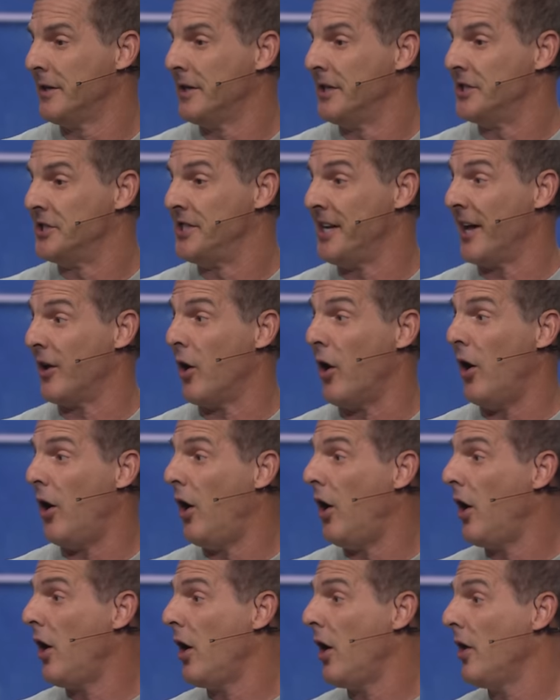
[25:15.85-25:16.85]
She had
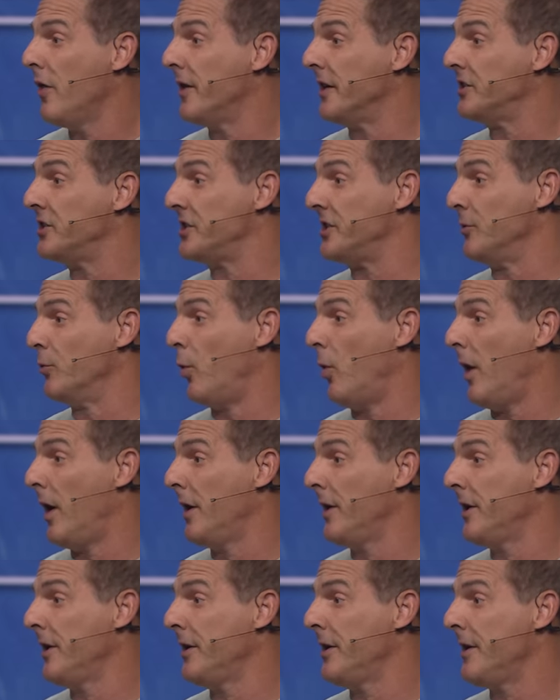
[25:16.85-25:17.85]
all that she
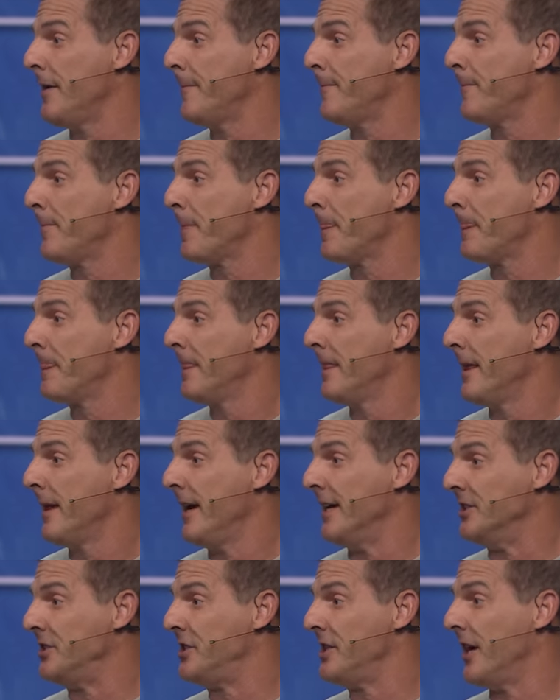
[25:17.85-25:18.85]
wanted,
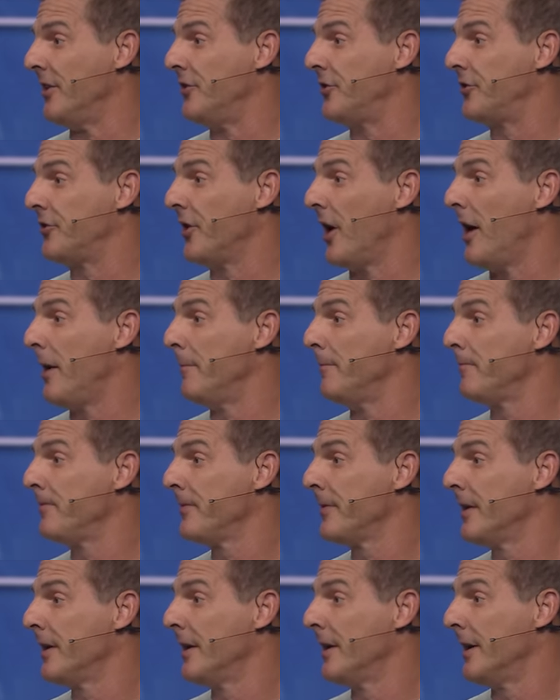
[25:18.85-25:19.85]
and she had
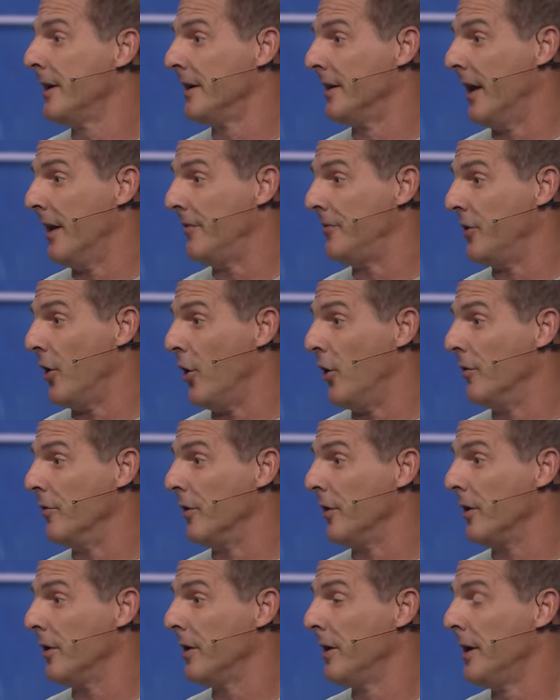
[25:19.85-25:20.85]
some left
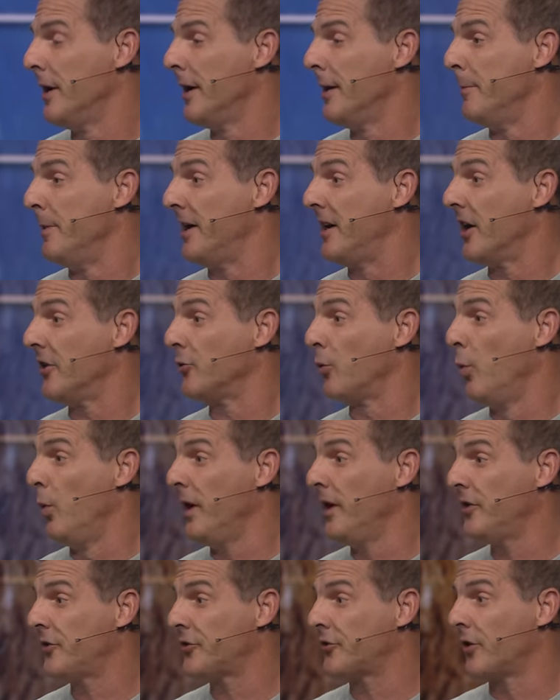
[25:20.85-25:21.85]
over because
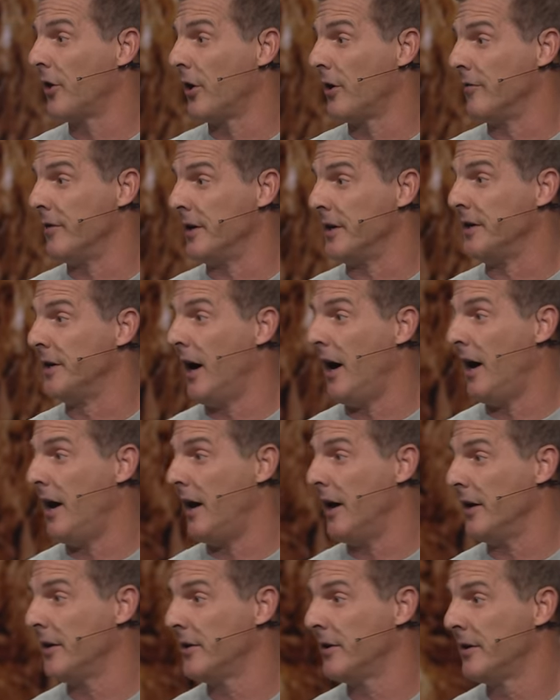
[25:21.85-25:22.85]
we serve a
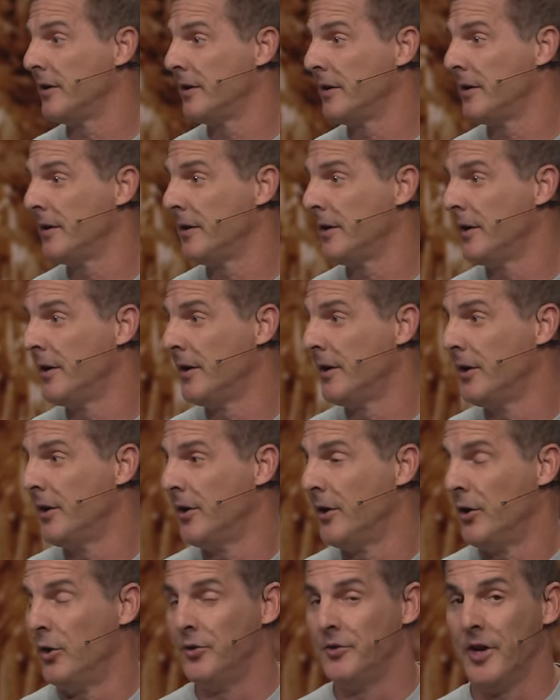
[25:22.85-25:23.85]
God
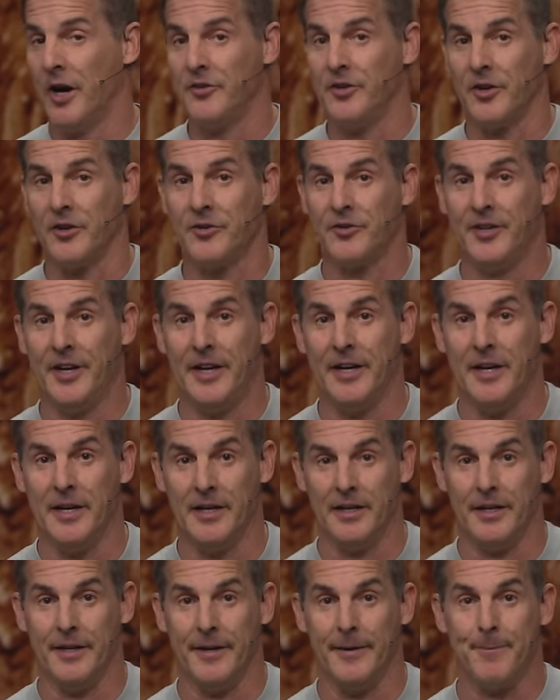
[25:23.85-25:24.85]
who does
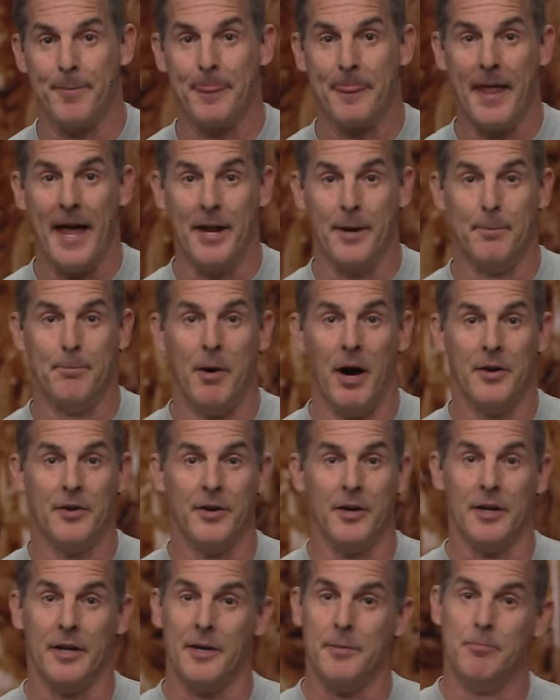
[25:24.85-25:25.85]
exceedingly and
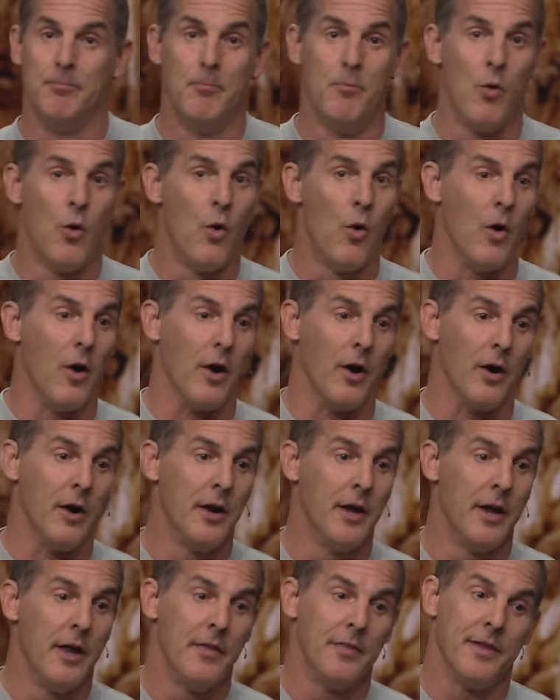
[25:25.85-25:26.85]
abundantly more
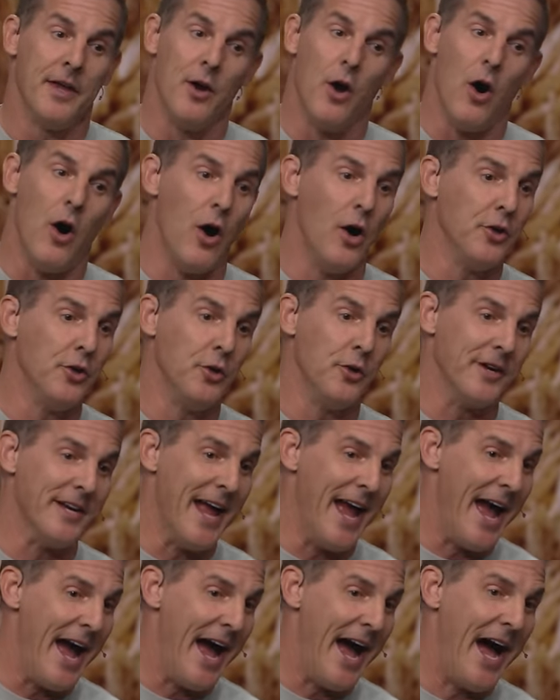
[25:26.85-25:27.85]
than all you could
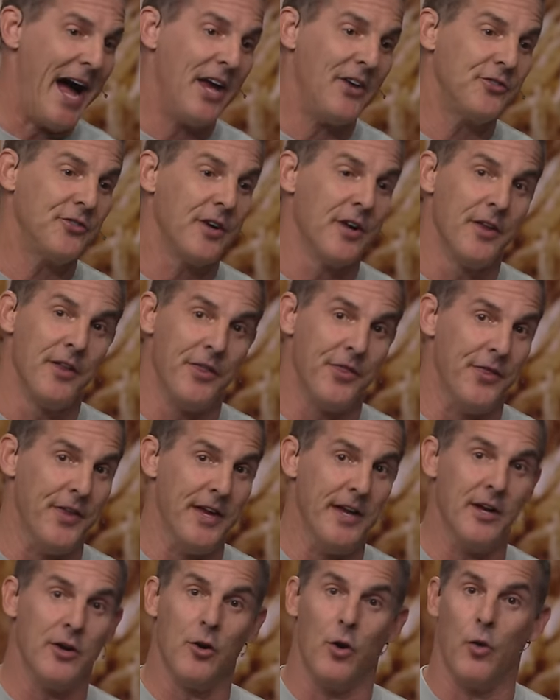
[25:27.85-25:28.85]
ask,
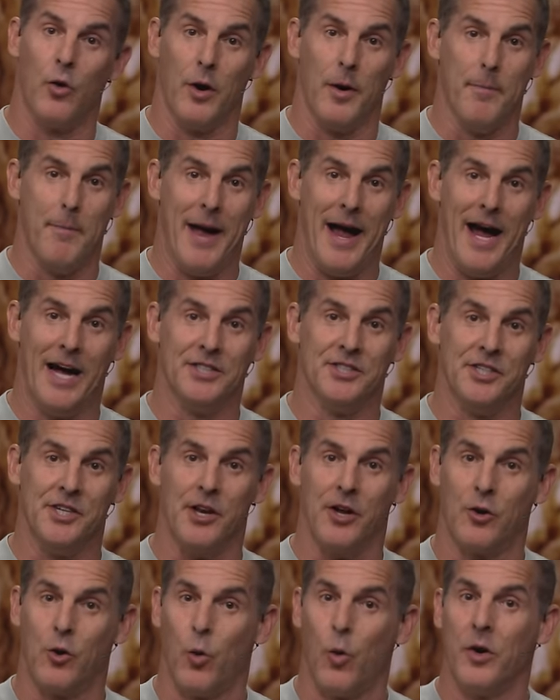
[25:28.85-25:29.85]
think, or
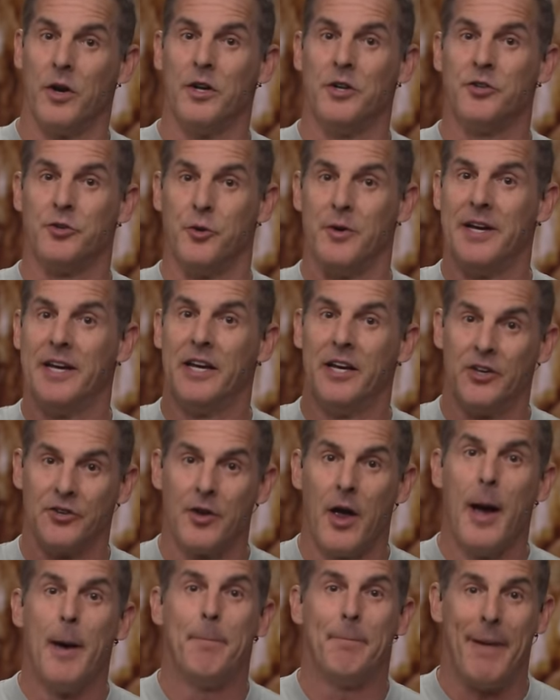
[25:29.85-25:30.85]
imagine according to his
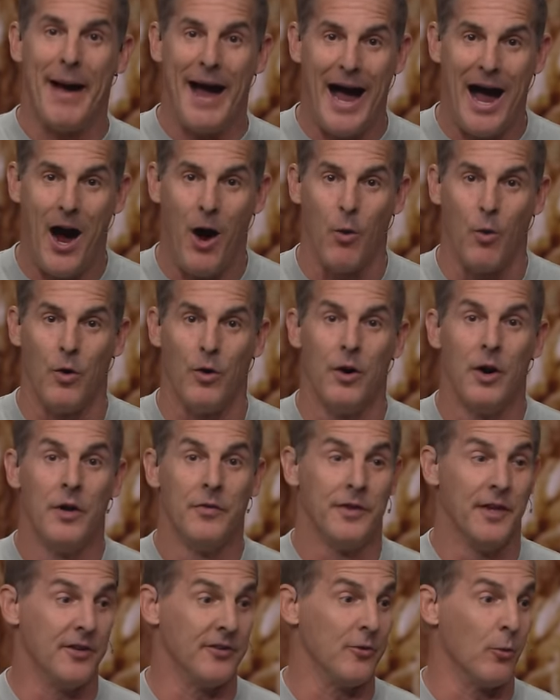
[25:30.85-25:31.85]
power
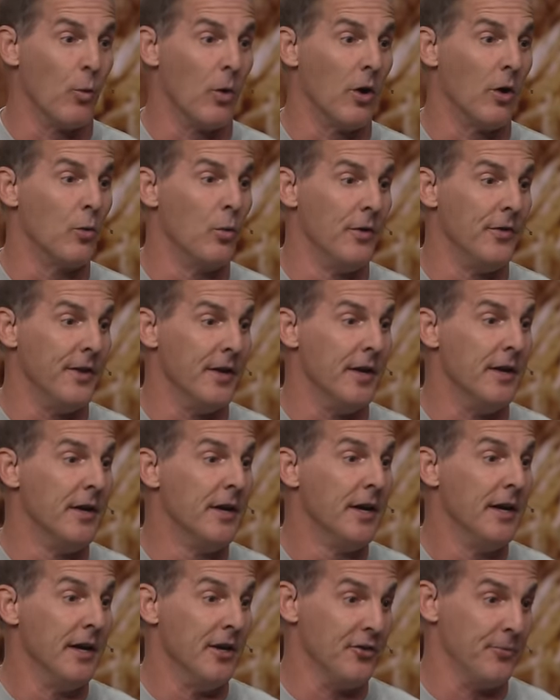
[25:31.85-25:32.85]
that is at work within
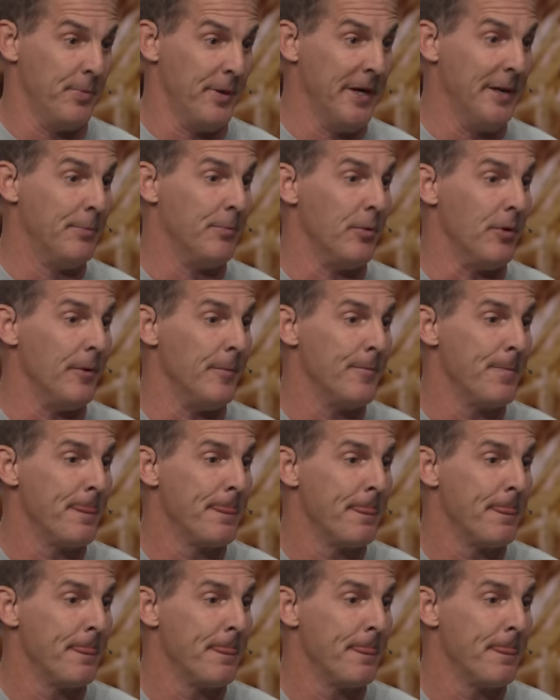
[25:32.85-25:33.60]
his people.